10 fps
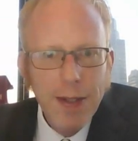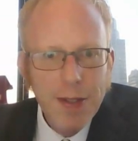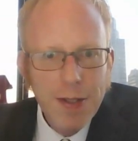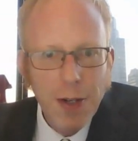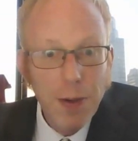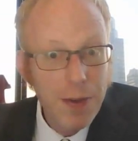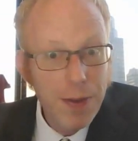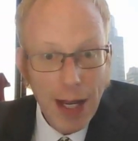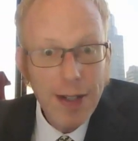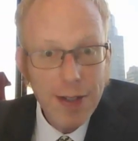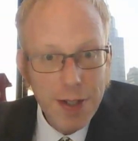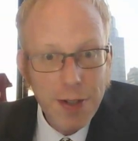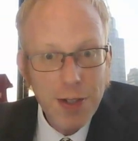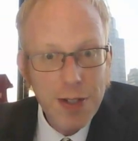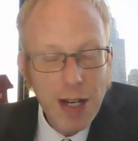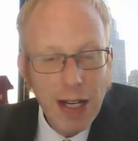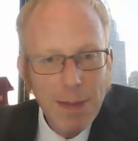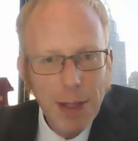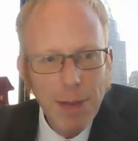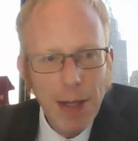So that essentially is
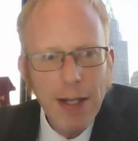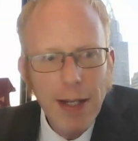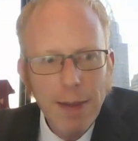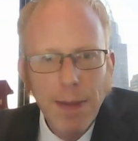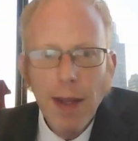dynamic binding.